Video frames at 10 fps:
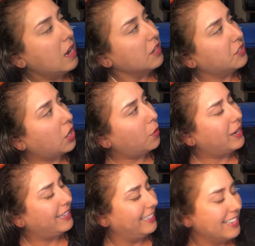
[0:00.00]

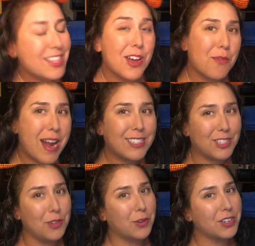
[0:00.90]
So the
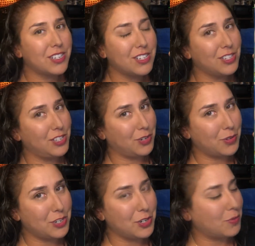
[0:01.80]
Rescuers. This is the
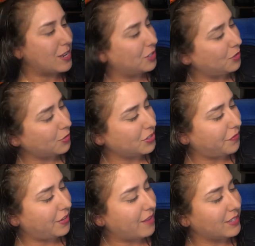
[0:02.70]
original Rescuers,
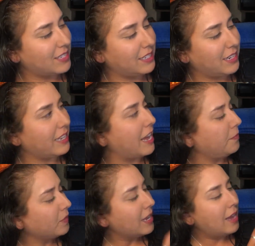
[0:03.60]
if you haven't seen it
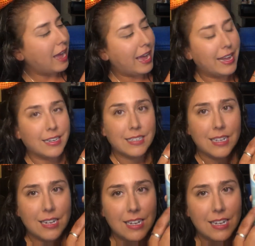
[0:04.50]
yet. And